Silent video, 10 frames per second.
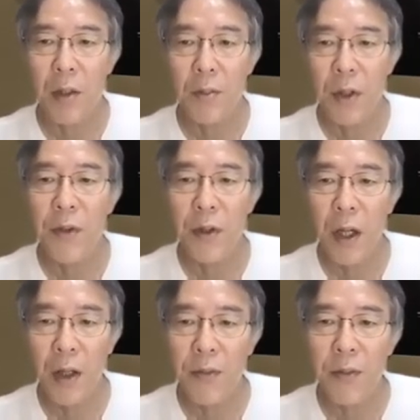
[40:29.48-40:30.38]
Okay. If you
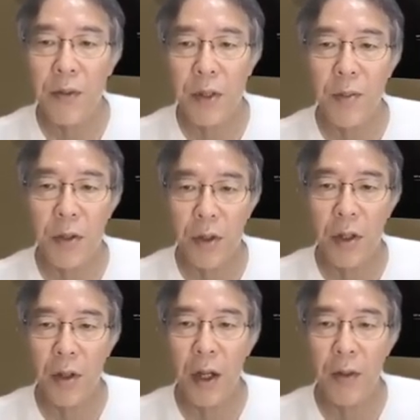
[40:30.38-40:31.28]
have symmetry,
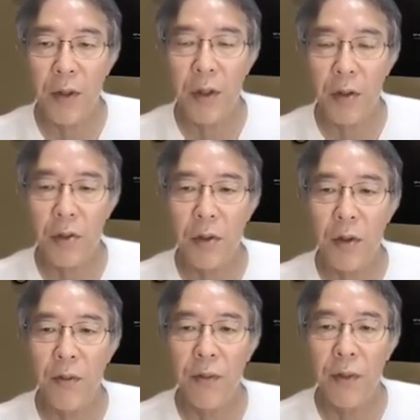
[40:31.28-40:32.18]
you have the
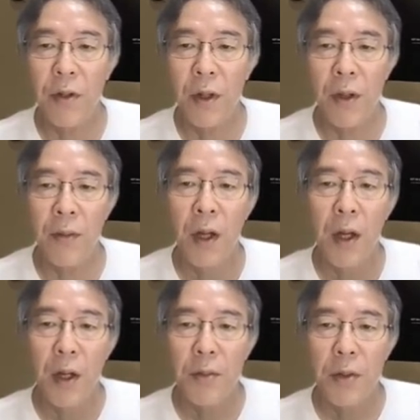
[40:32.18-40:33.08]
notion of you have
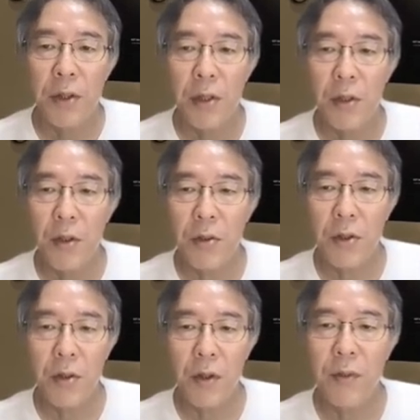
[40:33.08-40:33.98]
precise
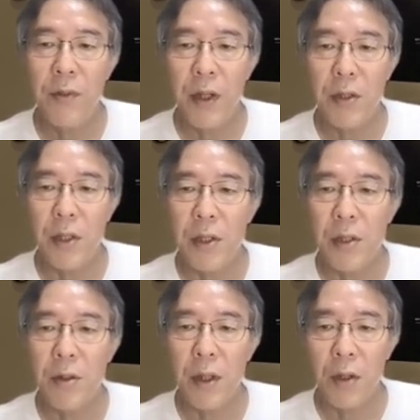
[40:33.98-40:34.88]
notion of
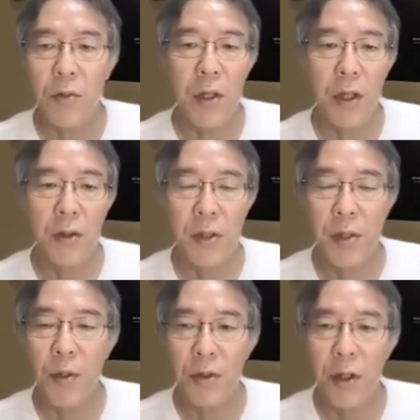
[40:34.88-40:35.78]
phases, and without
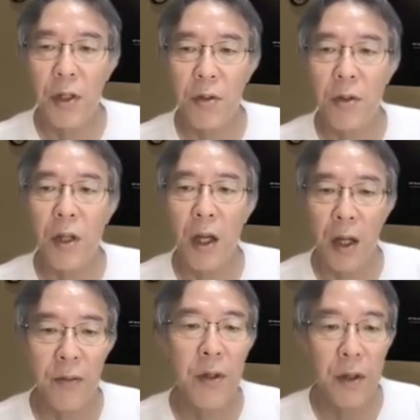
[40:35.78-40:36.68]
symmetry, you don't
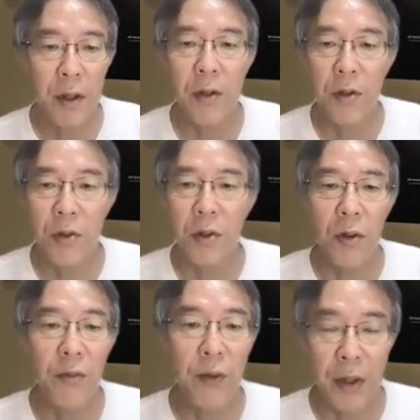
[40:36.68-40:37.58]
have the notion
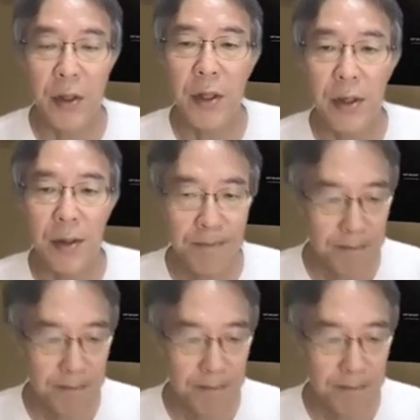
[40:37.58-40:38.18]
of phases.